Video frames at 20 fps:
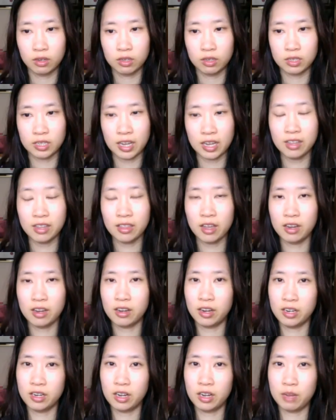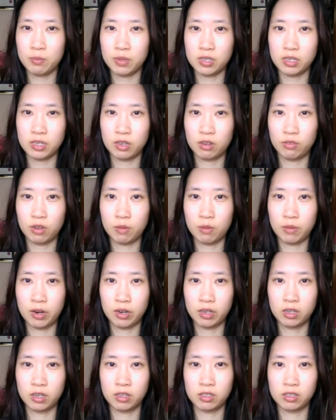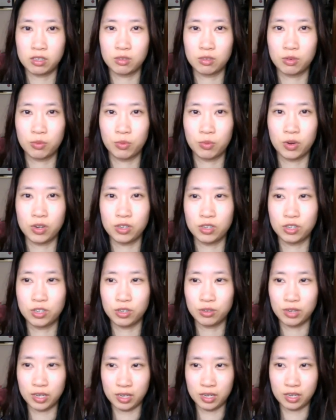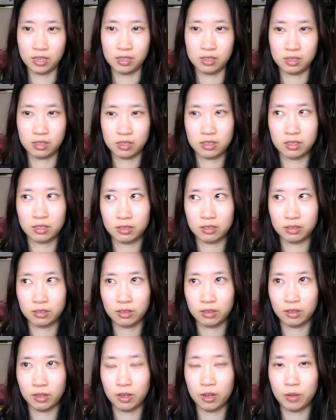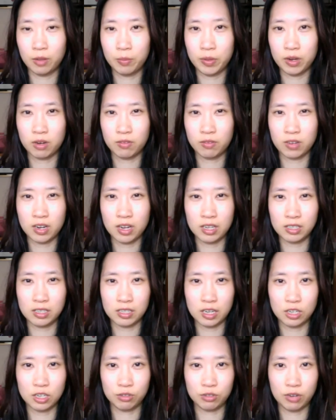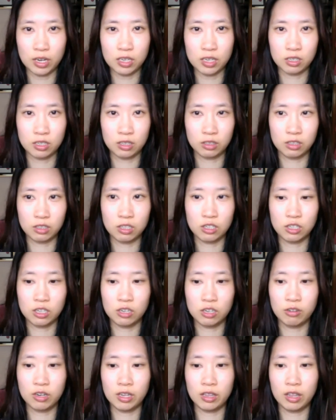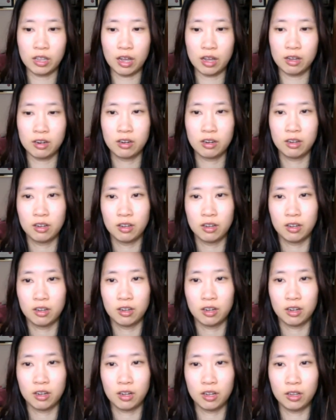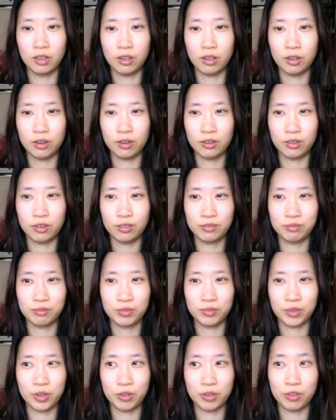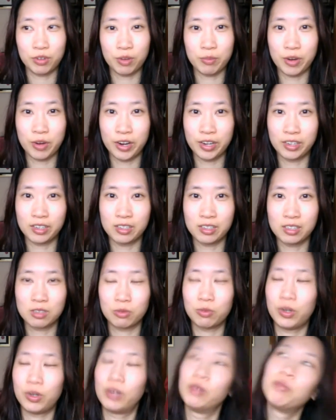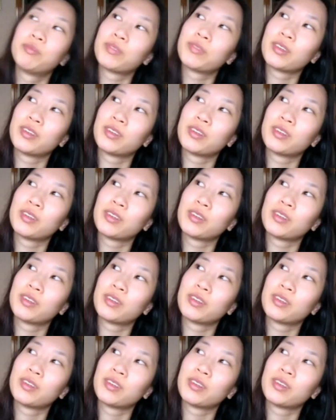Saying that 99% of Americans won't do it is a bit of an exaggeration, considering that a lot of Americans, well,